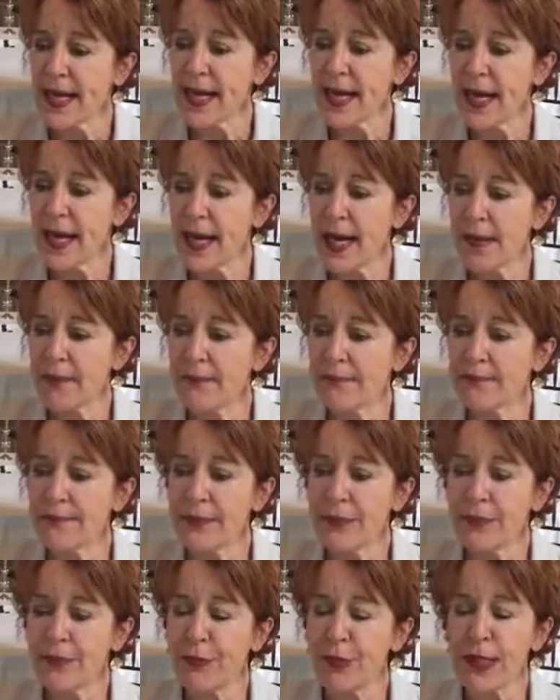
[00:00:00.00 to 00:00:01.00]

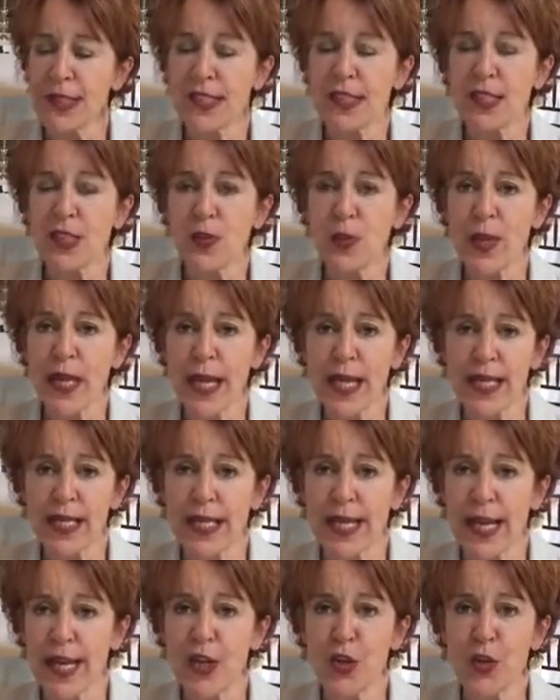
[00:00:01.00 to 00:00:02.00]
um, for instance, we had a
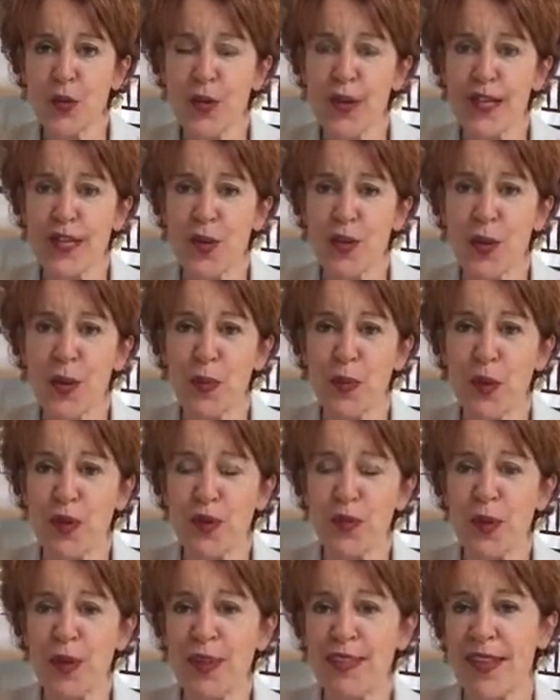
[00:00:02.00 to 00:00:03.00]
cakery that we
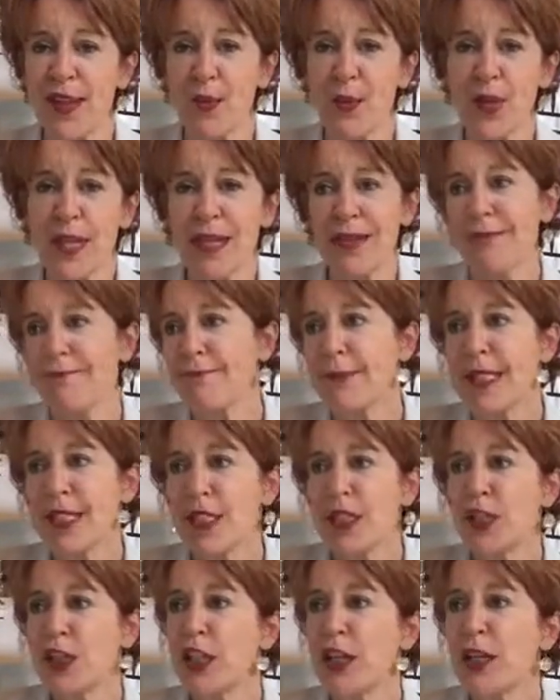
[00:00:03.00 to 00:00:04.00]
worked with that we
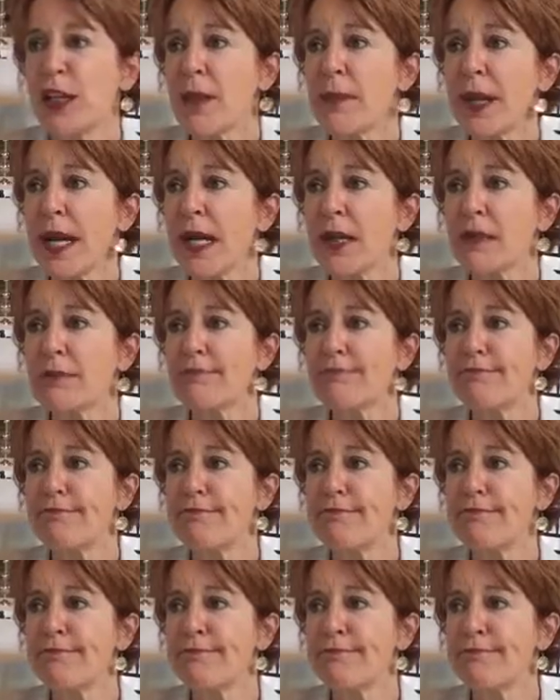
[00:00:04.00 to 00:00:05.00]
shared about
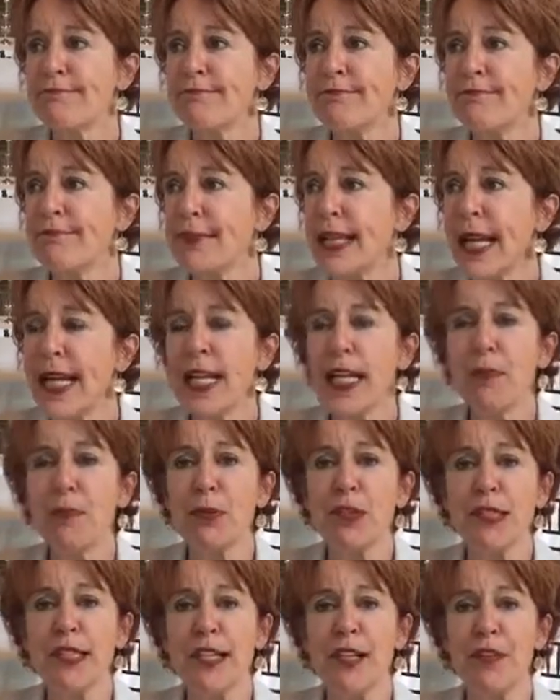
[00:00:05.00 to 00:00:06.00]
mm,
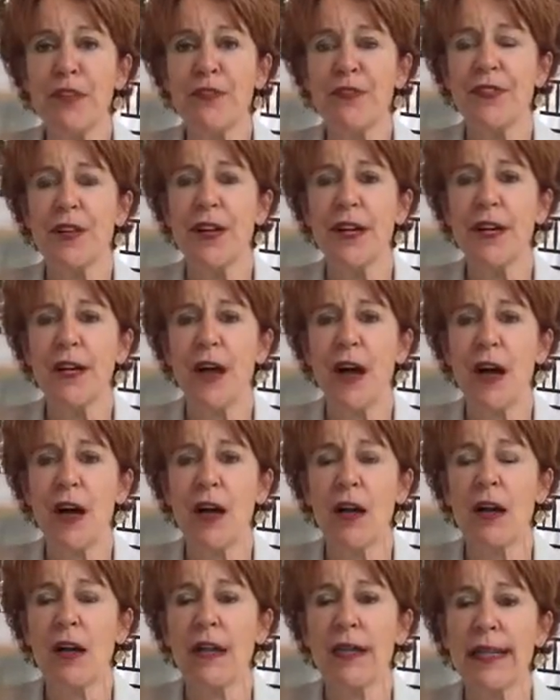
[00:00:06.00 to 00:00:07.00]
80% of uh,
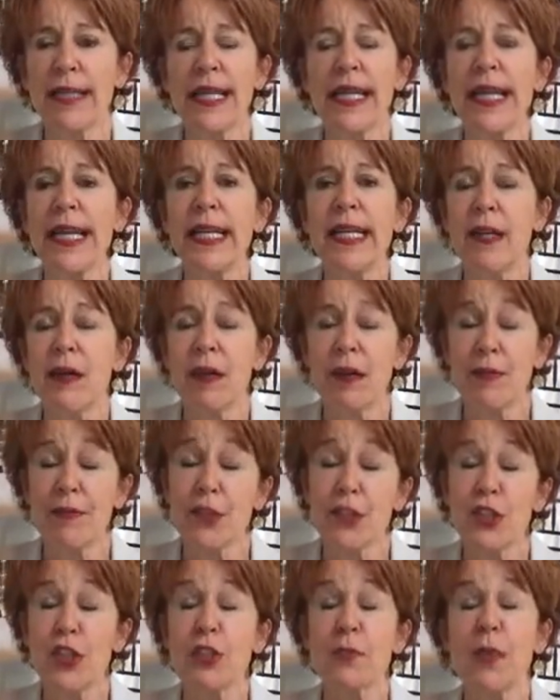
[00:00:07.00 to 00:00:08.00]
our lead, or,
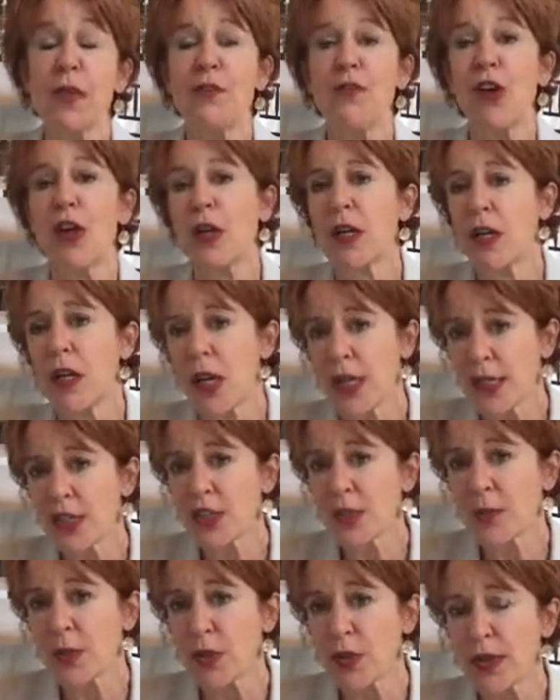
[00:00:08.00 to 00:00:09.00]
excuse me, of our
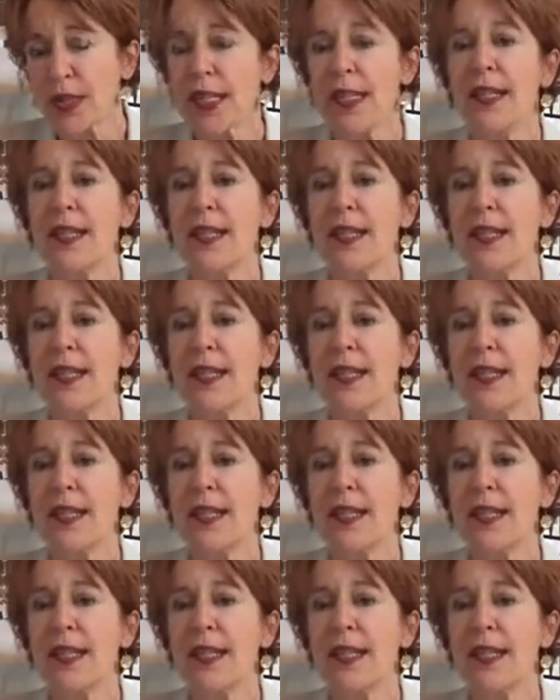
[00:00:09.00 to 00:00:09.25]
customers